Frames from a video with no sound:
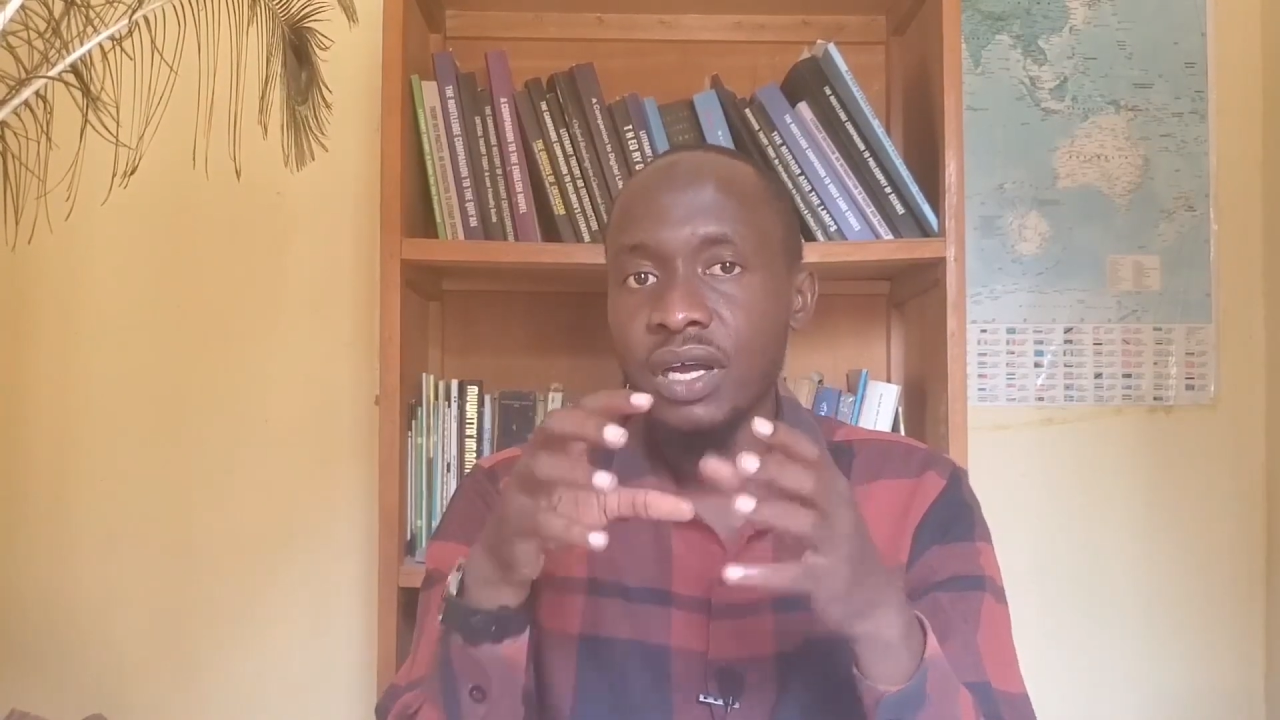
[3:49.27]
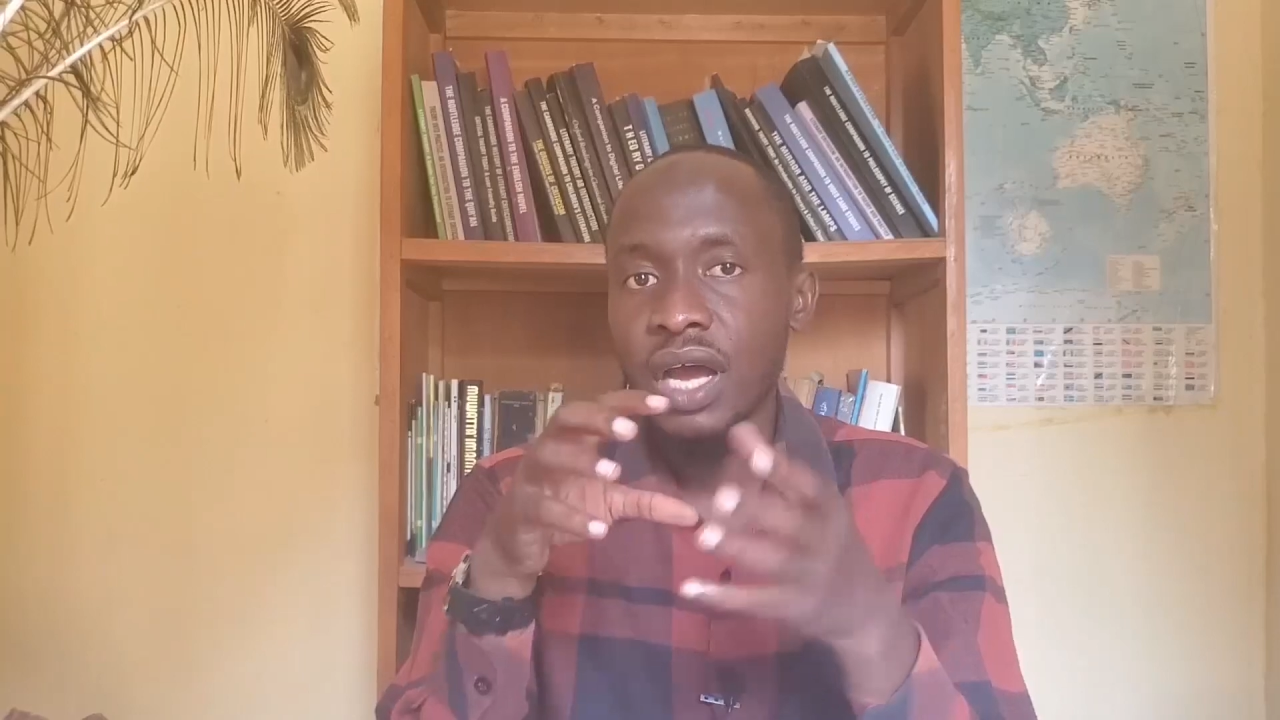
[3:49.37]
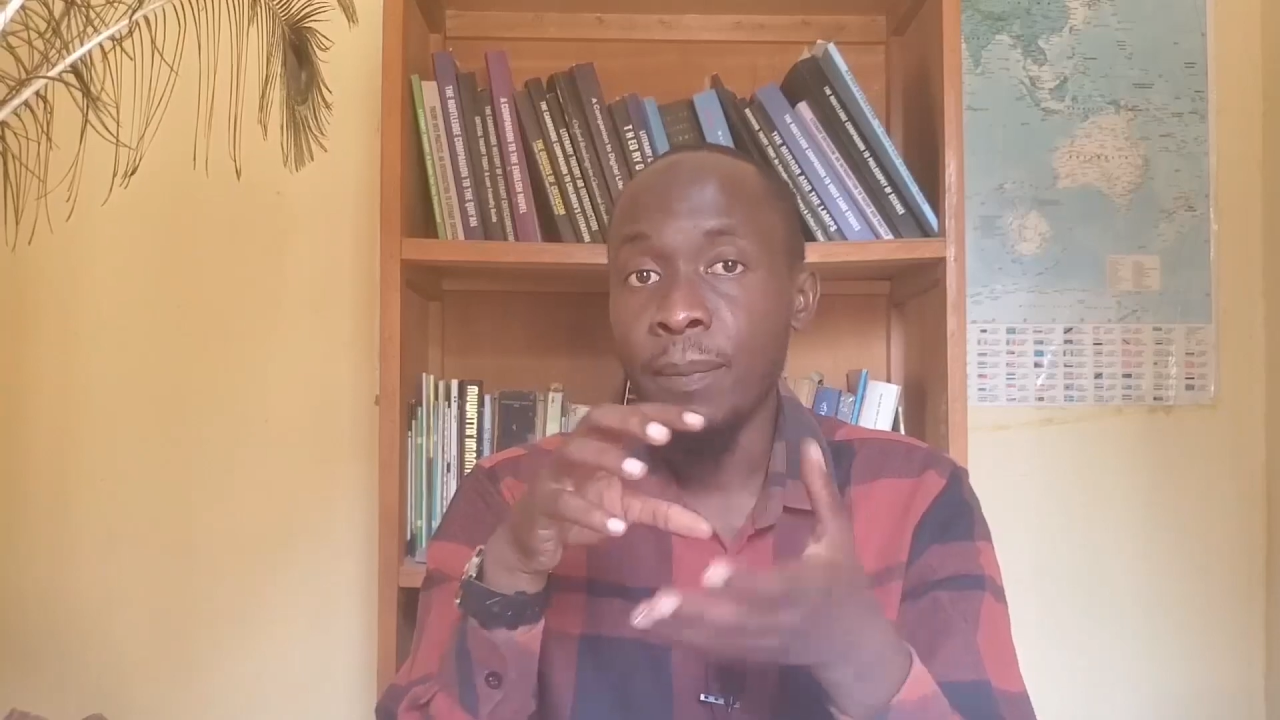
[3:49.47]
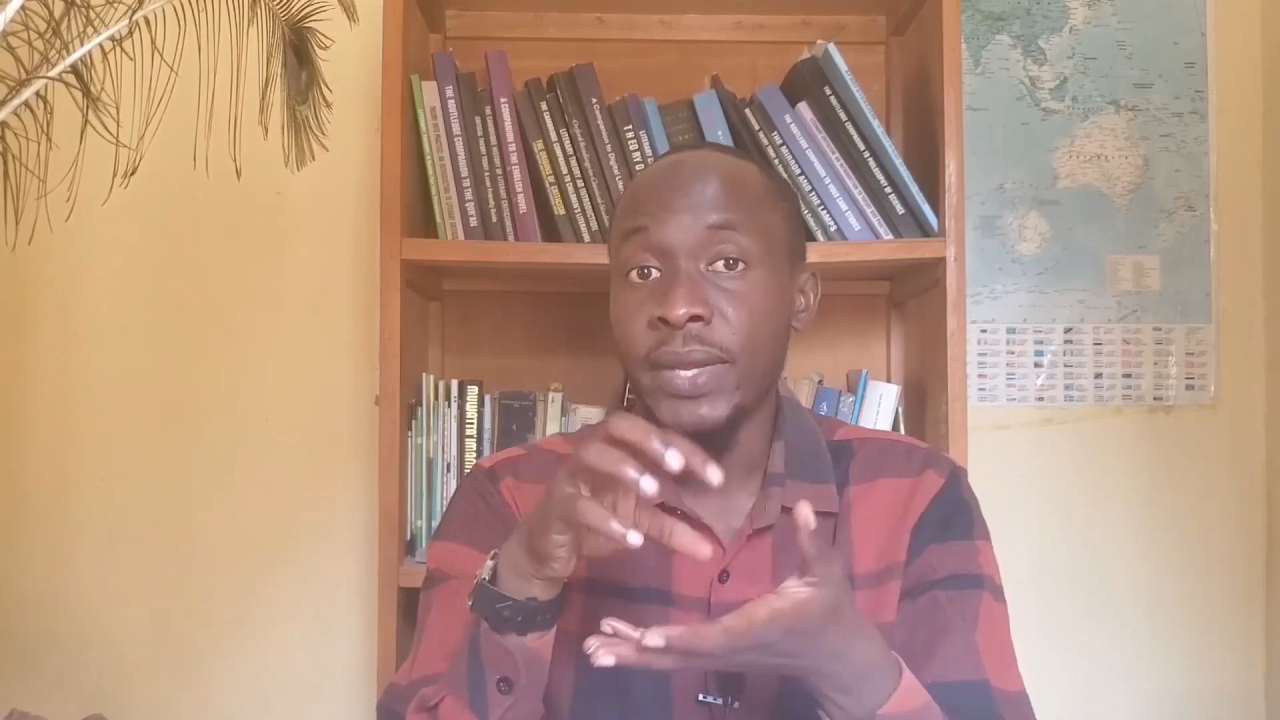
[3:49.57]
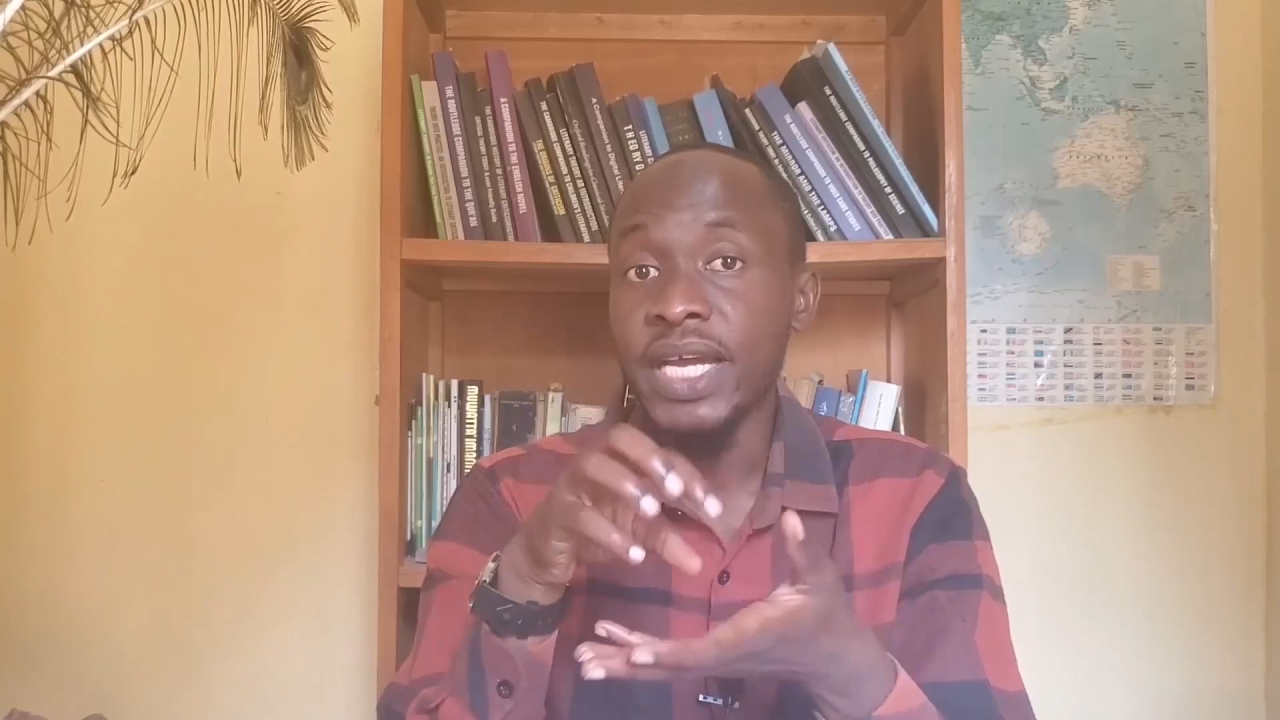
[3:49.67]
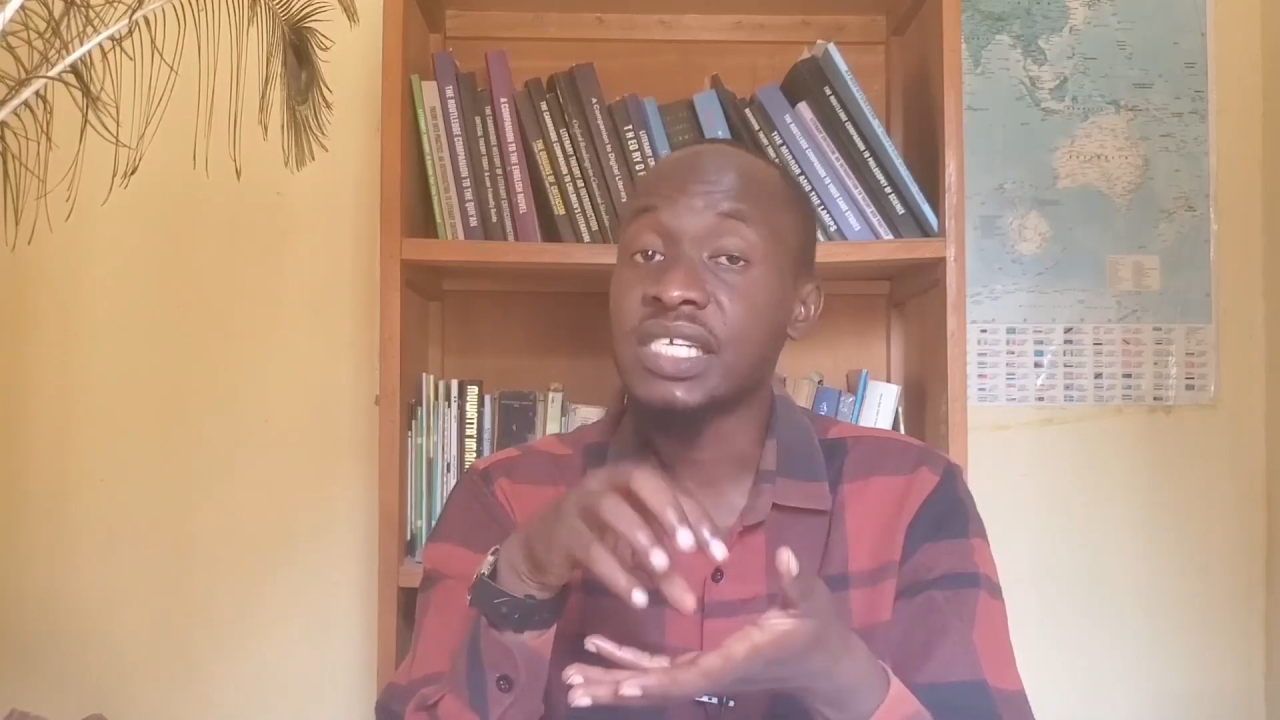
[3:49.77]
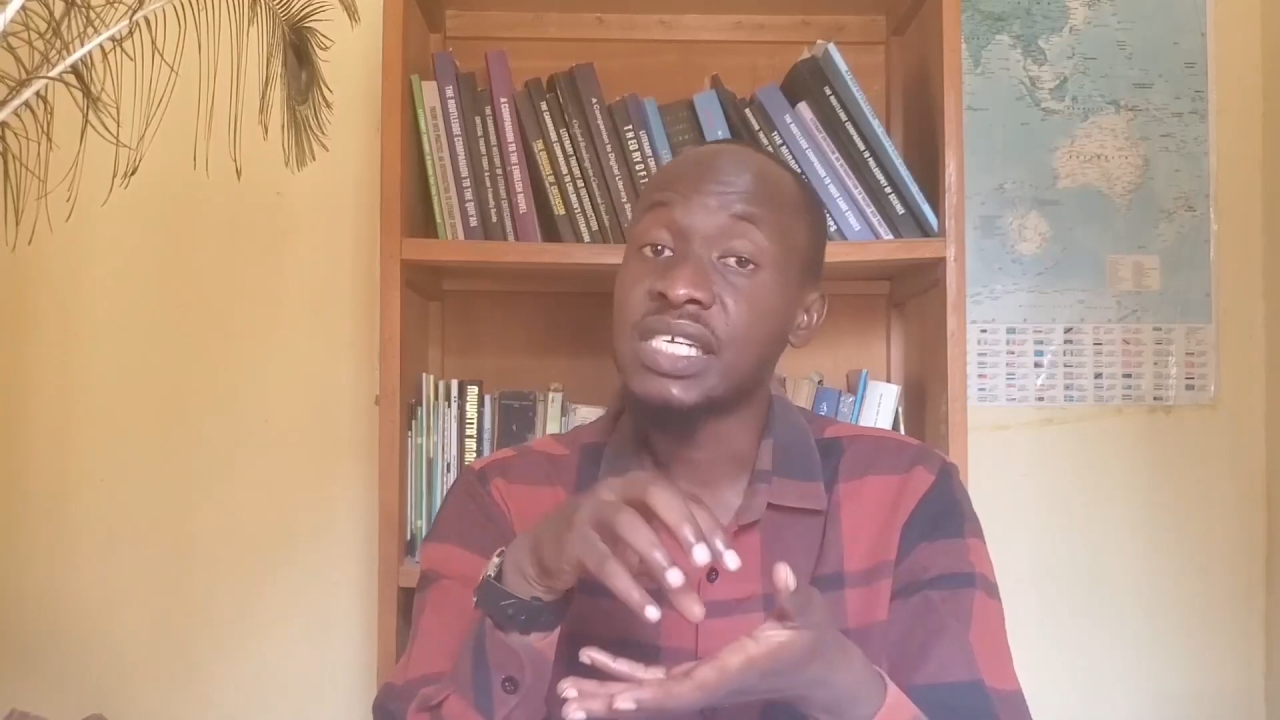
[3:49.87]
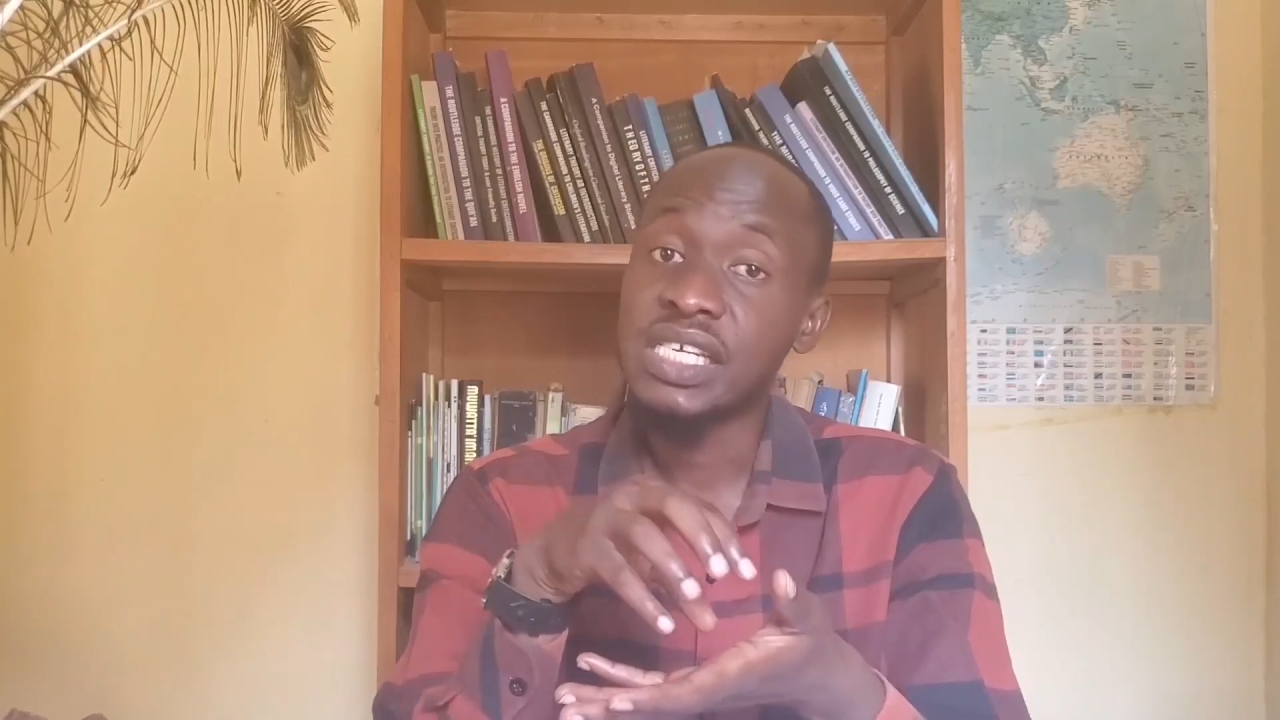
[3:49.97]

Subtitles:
appears in